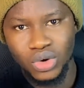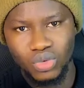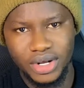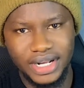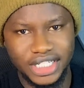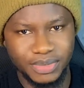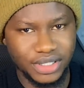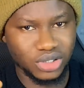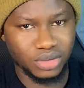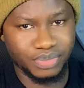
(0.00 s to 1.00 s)
we are not
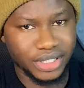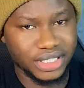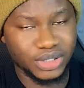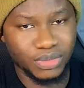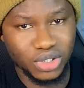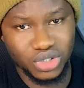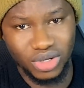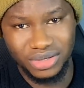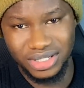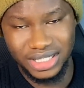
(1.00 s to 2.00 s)
expected to pay this much
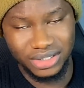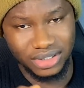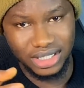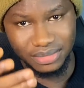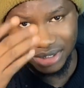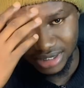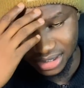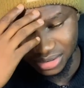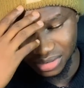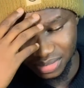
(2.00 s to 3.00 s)
to actually get to claim this
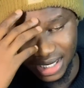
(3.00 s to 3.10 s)
airdrop.